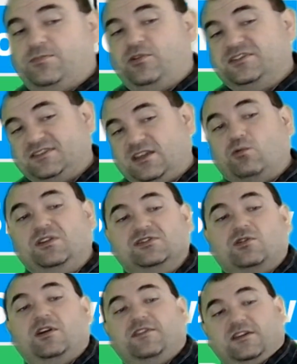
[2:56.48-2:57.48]
even to a place like
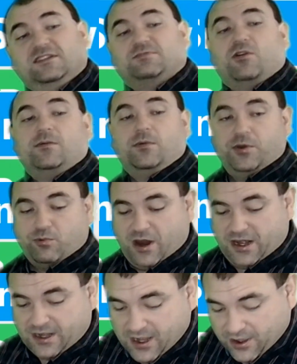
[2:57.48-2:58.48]
Windsor I think is probably
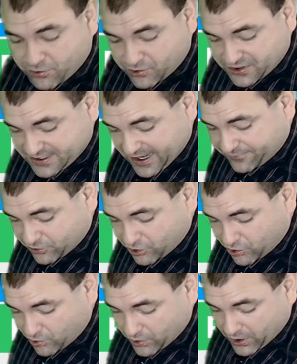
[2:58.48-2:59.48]
rain through this
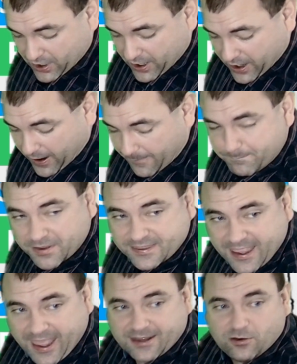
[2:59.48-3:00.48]
afternoon. Uh,
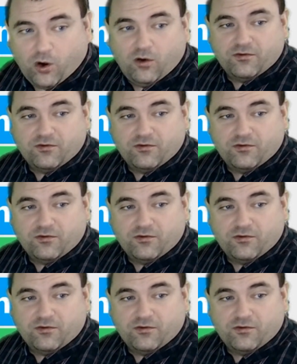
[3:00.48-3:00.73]
but then